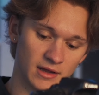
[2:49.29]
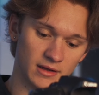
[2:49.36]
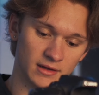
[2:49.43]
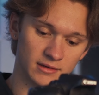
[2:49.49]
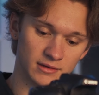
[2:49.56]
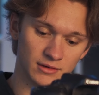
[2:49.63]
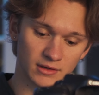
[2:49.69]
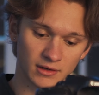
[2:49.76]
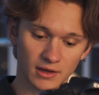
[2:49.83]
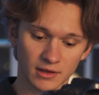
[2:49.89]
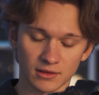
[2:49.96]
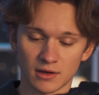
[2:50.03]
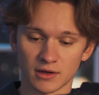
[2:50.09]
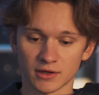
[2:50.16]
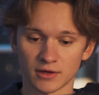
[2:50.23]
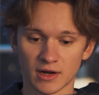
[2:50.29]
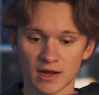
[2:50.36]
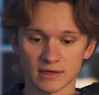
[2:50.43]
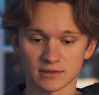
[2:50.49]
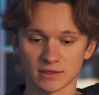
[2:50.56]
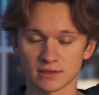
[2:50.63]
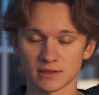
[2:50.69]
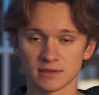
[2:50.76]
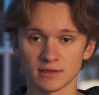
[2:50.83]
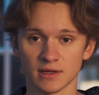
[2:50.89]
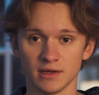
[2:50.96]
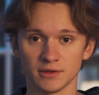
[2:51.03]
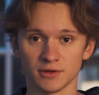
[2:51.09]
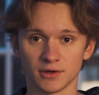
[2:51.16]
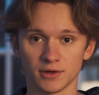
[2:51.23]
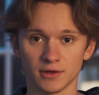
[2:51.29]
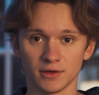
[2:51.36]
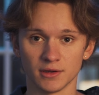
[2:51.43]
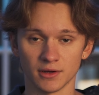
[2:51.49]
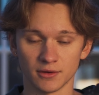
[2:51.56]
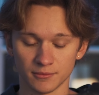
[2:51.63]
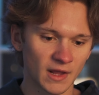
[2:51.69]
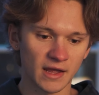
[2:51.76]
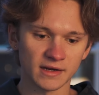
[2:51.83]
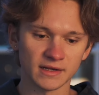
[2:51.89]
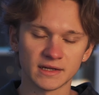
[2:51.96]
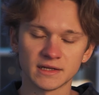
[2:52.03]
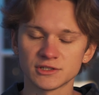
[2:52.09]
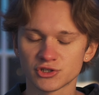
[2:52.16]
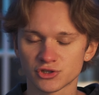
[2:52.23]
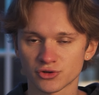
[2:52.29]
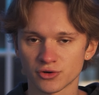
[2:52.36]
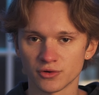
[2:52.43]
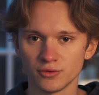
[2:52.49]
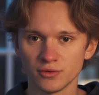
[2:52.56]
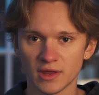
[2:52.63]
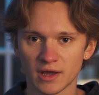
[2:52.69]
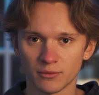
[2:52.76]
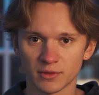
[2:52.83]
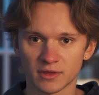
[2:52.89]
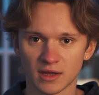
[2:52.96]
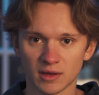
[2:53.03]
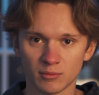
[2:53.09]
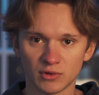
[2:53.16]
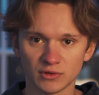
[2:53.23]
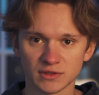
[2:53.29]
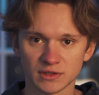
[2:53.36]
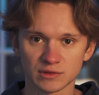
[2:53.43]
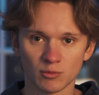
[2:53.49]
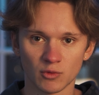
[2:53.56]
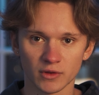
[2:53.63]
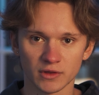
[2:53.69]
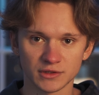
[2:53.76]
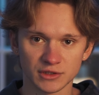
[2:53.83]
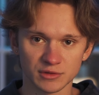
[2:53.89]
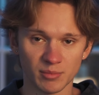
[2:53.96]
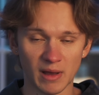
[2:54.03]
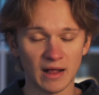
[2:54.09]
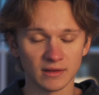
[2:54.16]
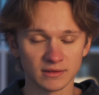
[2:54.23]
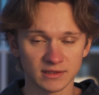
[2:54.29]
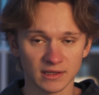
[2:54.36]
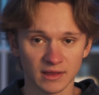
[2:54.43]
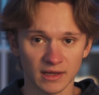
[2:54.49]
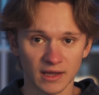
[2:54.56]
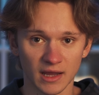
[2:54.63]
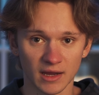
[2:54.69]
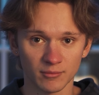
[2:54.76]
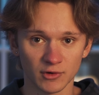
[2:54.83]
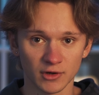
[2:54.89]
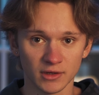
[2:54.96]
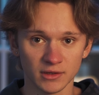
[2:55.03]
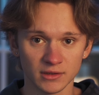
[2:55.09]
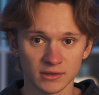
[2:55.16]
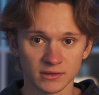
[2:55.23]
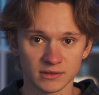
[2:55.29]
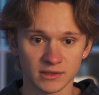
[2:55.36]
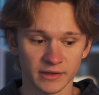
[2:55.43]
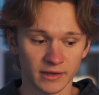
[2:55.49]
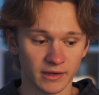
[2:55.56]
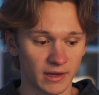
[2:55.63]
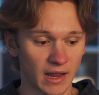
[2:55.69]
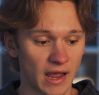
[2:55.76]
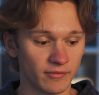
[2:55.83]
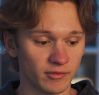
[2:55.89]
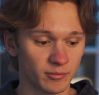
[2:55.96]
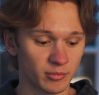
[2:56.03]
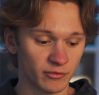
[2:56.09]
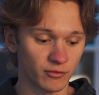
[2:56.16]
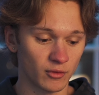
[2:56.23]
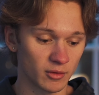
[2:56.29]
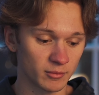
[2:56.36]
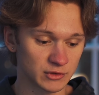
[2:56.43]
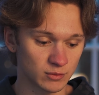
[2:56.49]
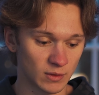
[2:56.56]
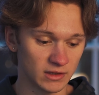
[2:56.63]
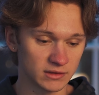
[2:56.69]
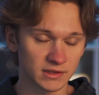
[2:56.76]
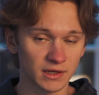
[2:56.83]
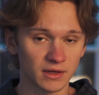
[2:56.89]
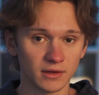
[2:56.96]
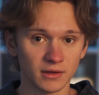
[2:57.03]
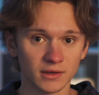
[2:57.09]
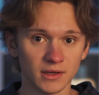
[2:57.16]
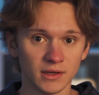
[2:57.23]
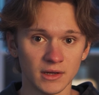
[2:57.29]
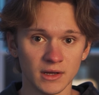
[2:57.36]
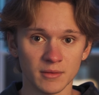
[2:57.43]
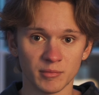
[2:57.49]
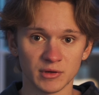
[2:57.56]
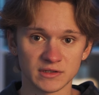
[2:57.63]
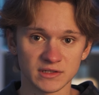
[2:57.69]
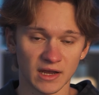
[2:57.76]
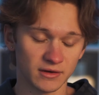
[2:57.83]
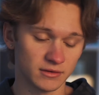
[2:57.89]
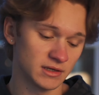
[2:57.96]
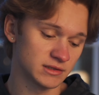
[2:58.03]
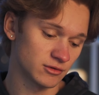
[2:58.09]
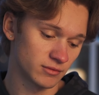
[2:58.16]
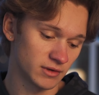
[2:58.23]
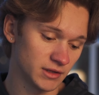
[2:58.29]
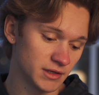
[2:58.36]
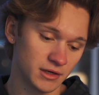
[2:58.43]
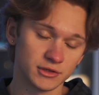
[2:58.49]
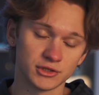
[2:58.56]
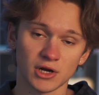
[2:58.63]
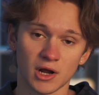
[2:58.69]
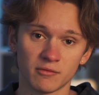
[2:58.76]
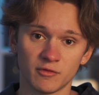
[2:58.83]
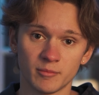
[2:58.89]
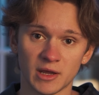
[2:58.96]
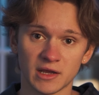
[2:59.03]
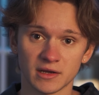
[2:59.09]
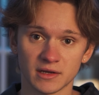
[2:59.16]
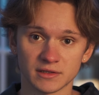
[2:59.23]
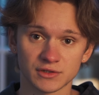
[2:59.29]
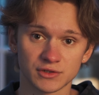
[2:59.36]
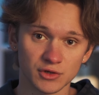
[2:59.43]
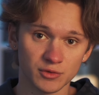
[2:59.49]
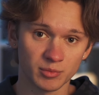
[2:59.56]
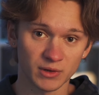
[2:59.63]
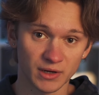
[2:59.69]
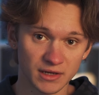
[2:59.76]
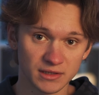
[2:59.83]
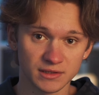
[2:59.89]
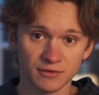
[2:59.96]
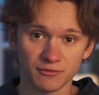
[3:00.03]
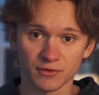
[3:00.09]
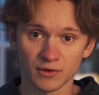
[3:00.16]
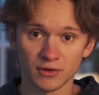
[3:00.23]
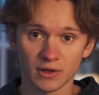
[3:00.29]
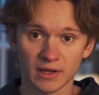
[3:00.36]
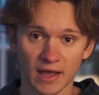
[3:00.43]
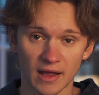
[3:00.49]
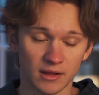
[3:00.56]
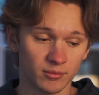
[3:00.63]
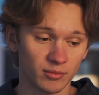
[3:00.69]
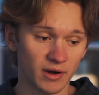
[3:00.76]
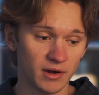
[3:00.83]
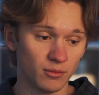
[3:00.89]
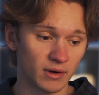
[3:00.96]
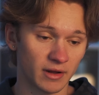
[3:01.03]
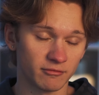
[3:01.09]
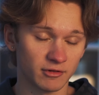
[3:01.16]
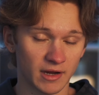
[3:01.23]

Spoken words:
and you can unlock your axes and you're good to go. And it is true that with gimbals, it's more than just balancing the camera to have it perform as well as it could. But Zhiyun does a really good job of making it super easy for you to calibrate whatever